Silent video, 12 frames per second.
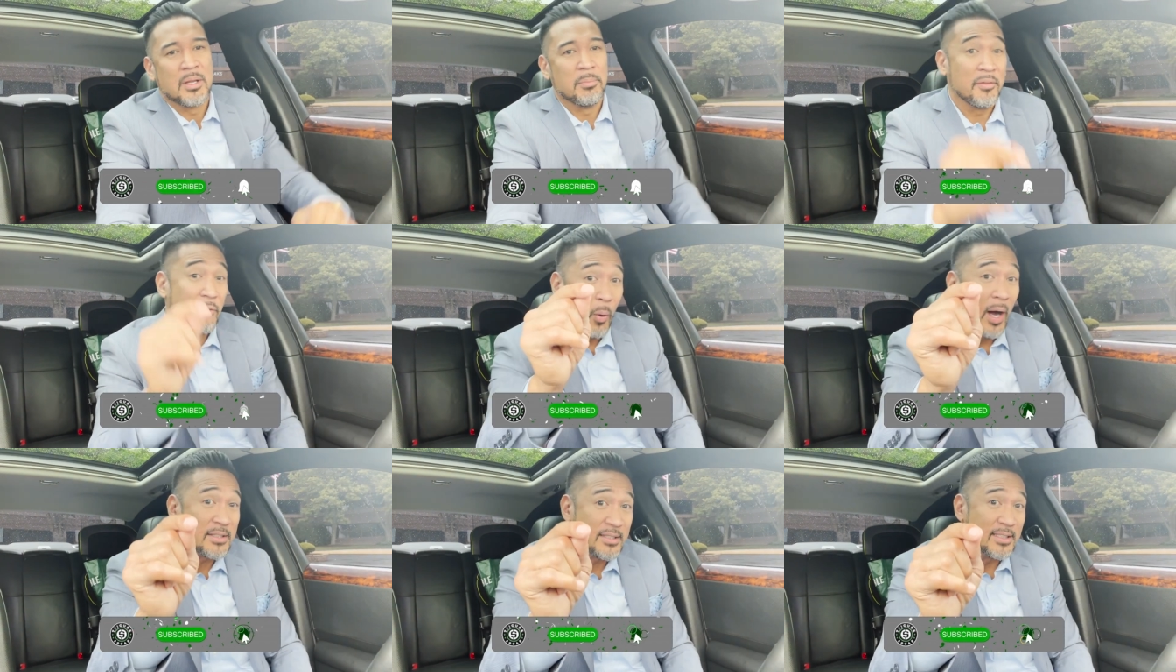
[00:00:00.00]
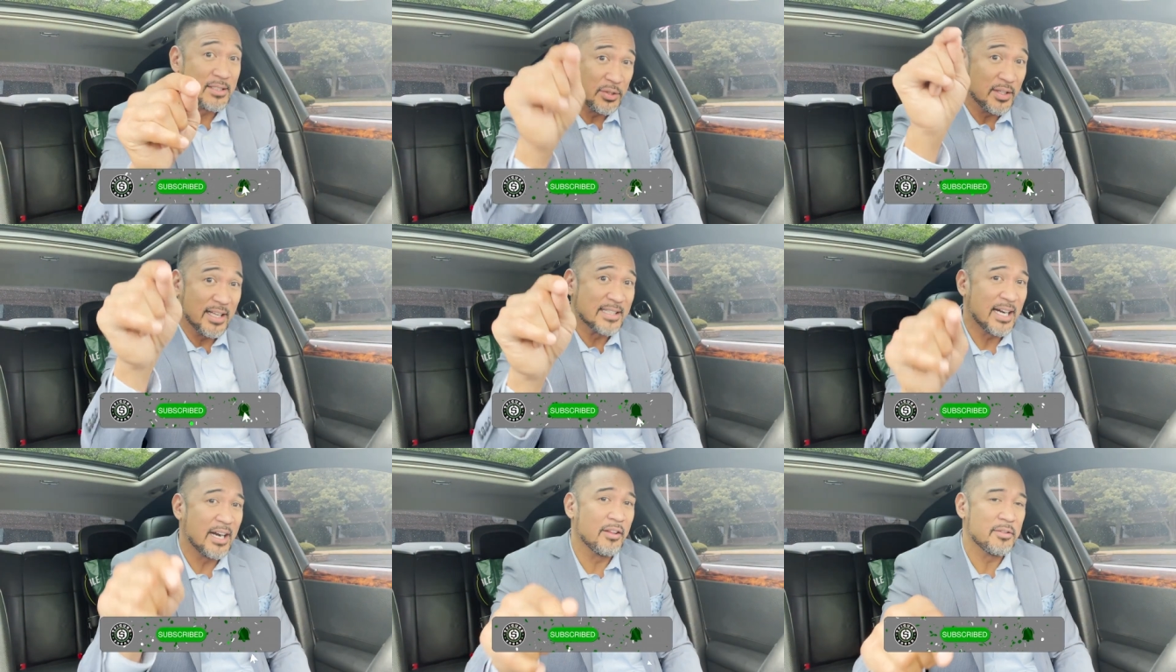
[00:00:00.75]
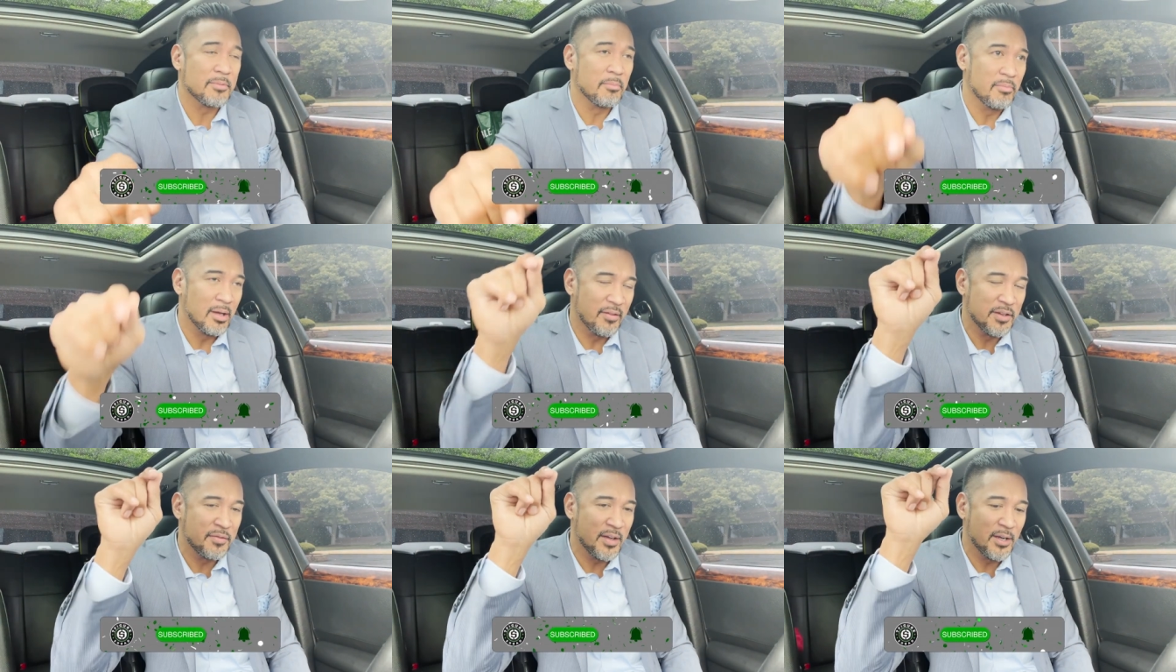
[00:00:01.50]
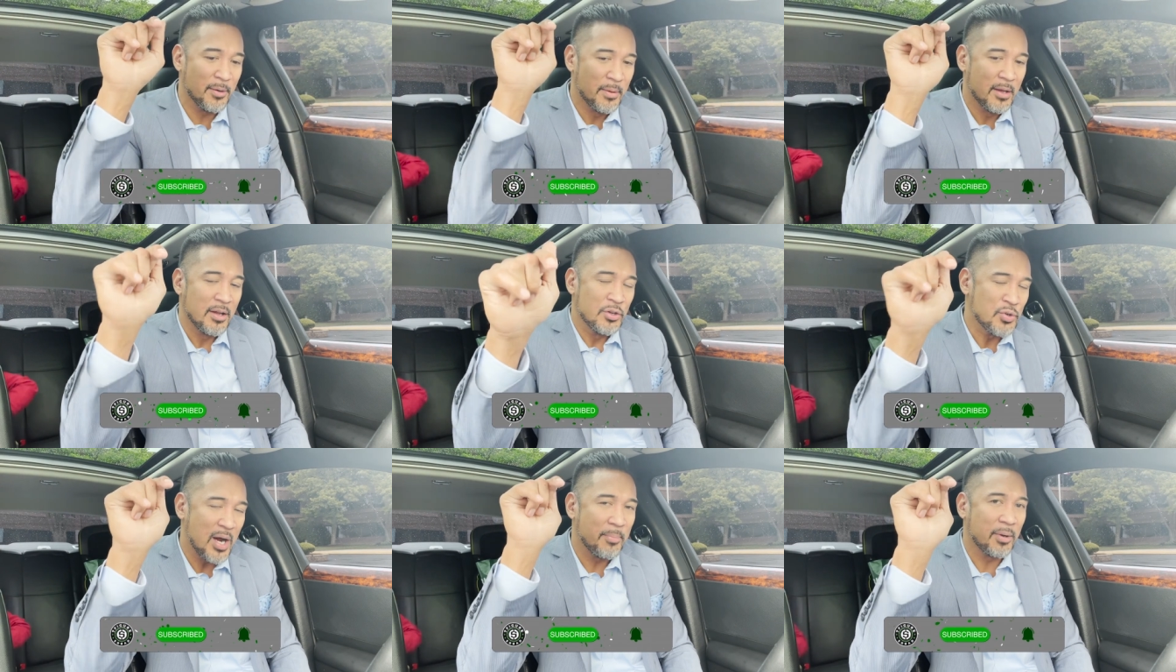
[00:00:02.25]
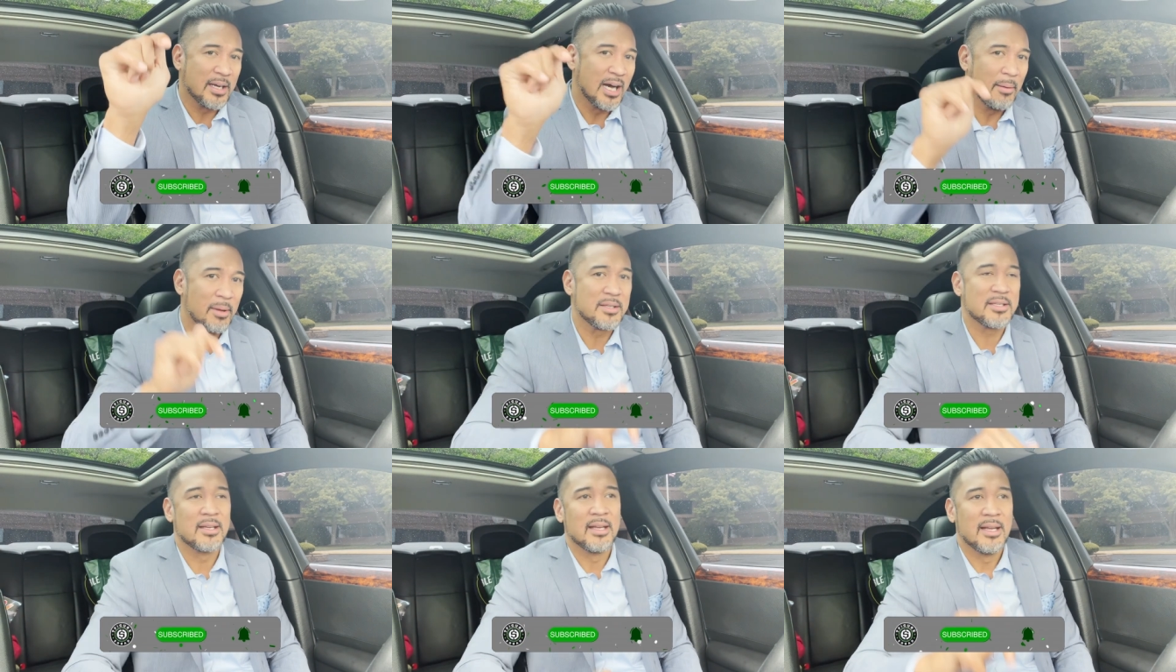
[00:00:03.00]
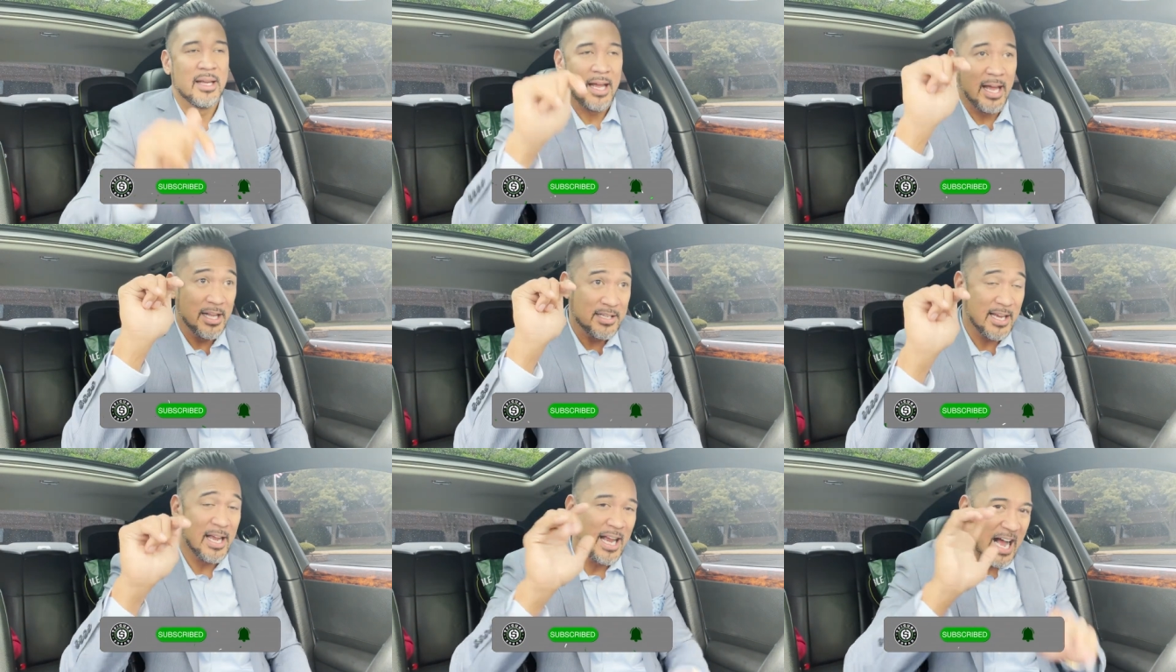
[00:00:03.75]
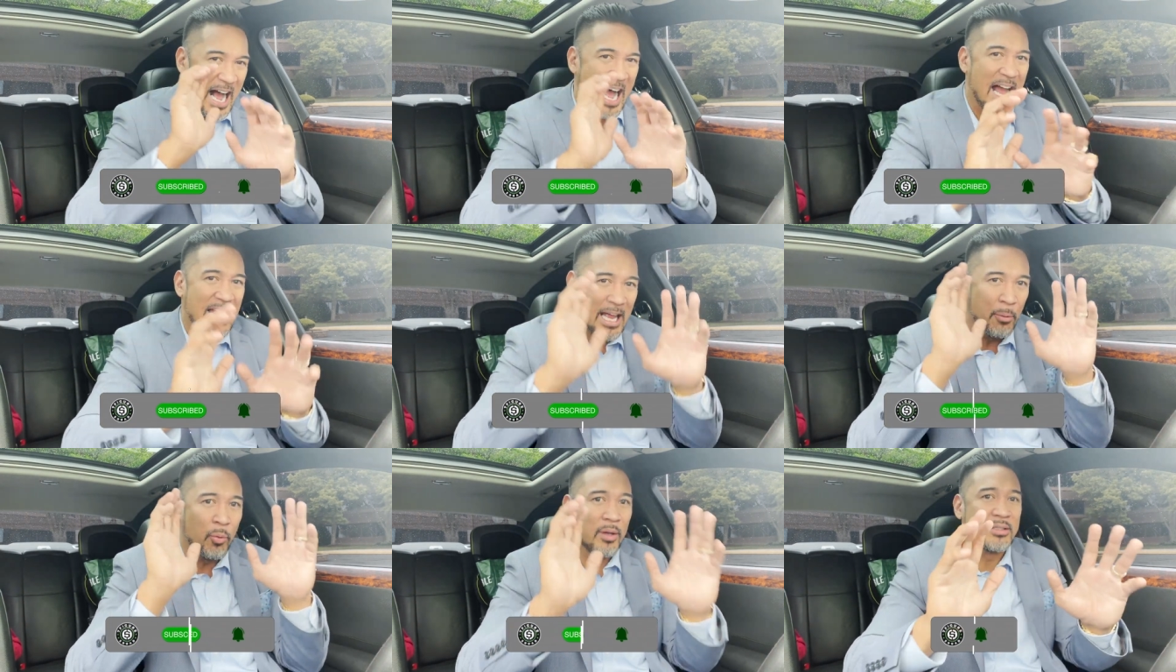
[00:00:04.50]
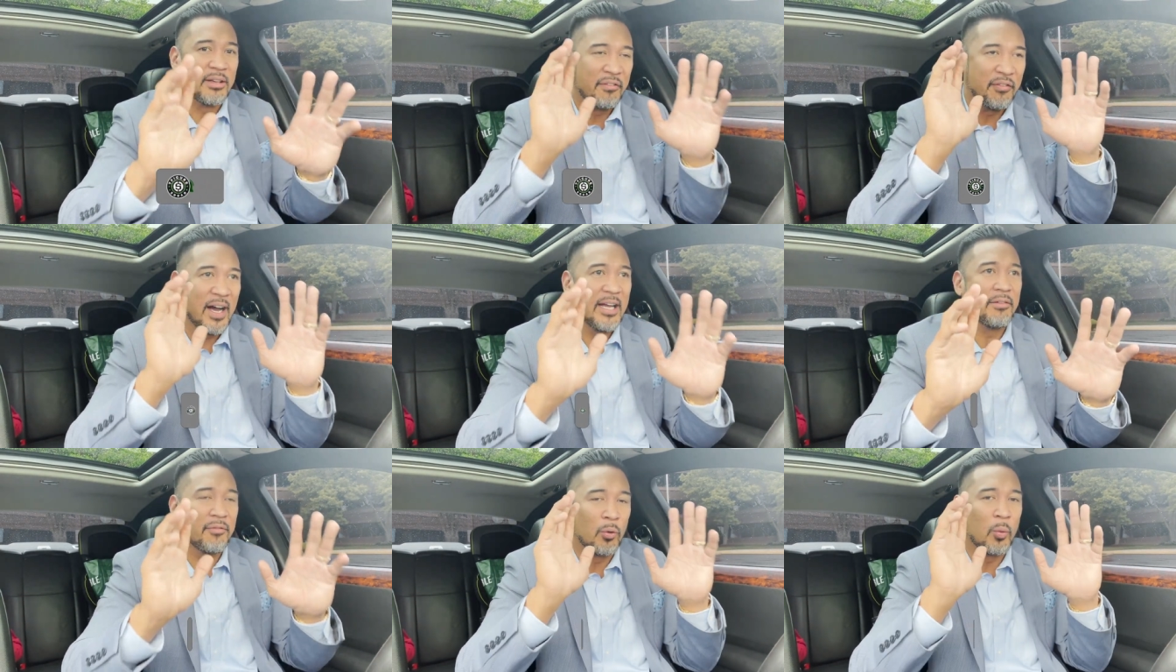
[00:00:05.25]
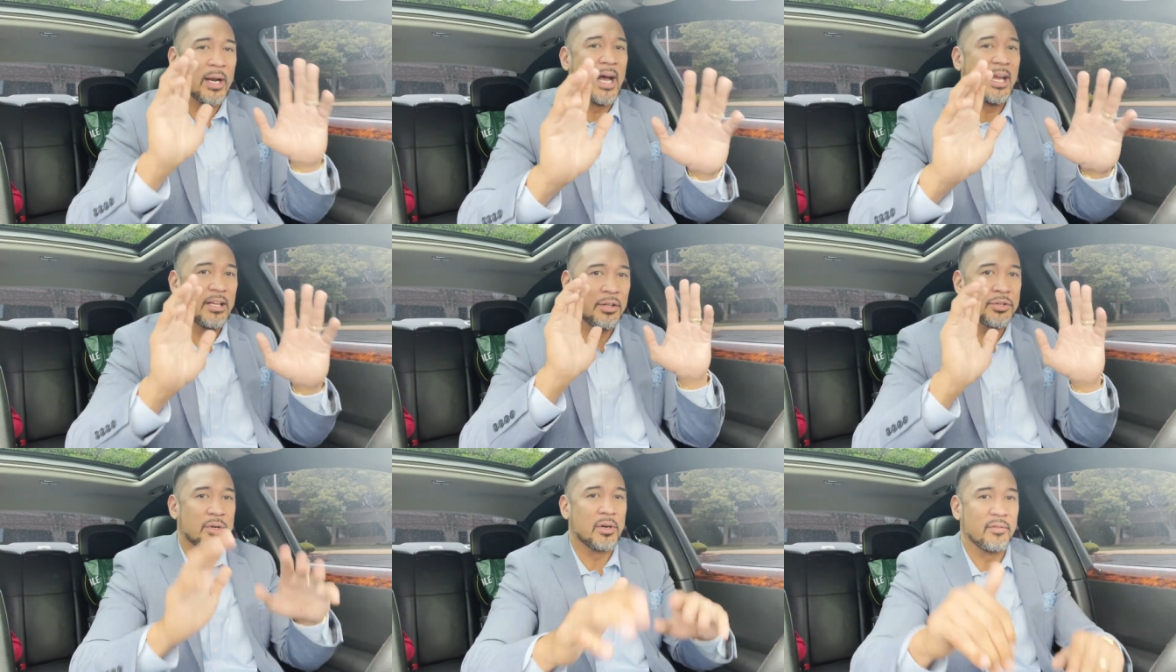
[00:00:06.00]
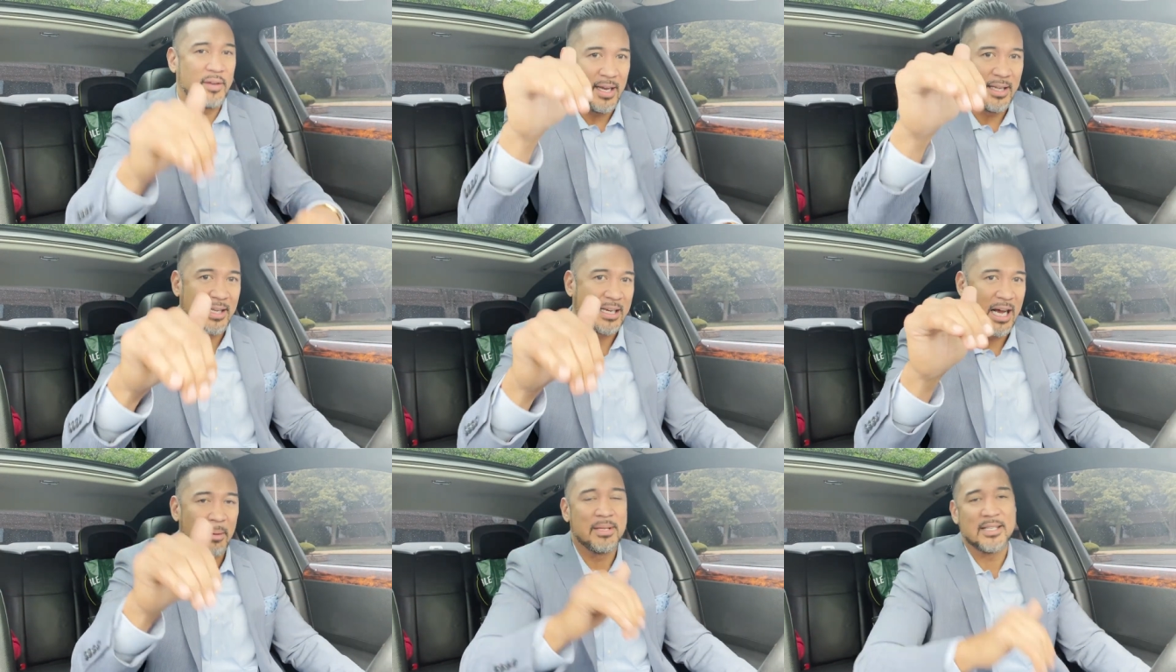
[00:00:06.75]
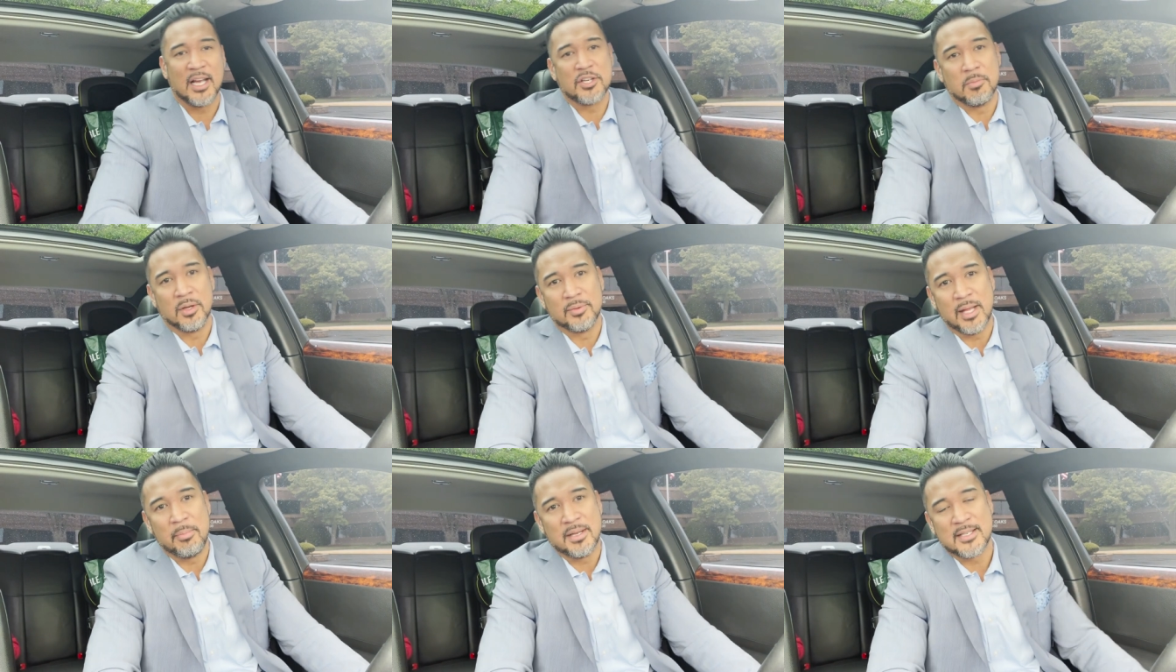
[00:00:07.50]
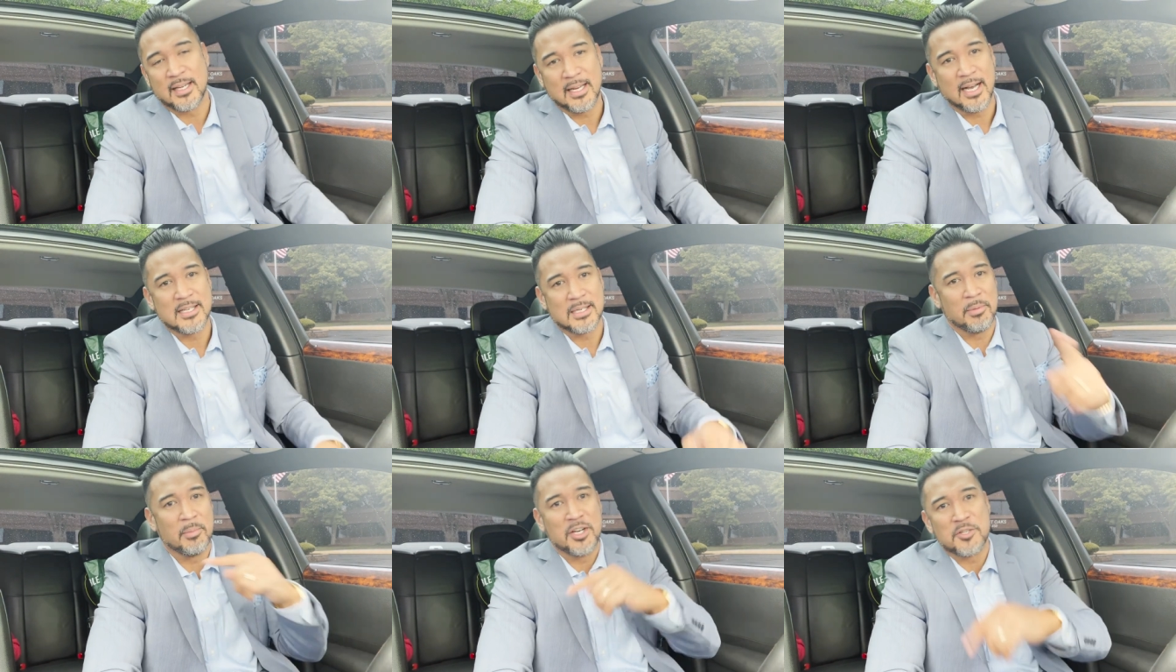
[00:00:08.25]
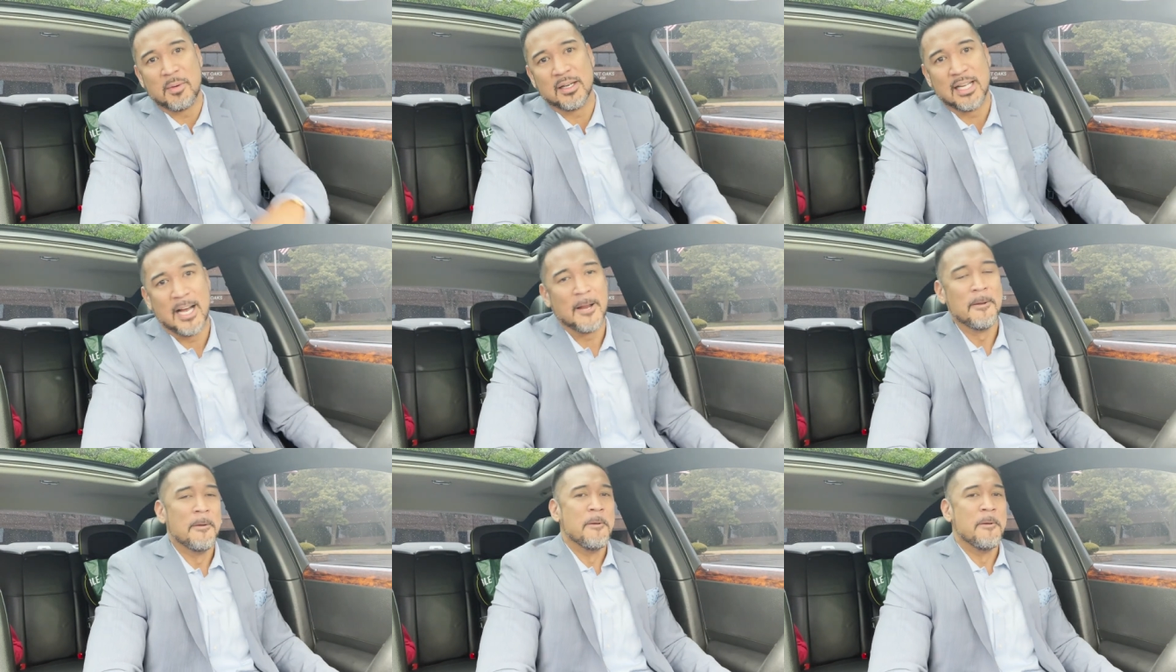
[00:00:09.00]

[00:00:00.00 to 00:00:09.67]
But if you watch this to the entirety of this, video, drop your comments and saying, I am willing to fight for what I deserve in the comment section below. That being said, guys, I'm your money smart guy.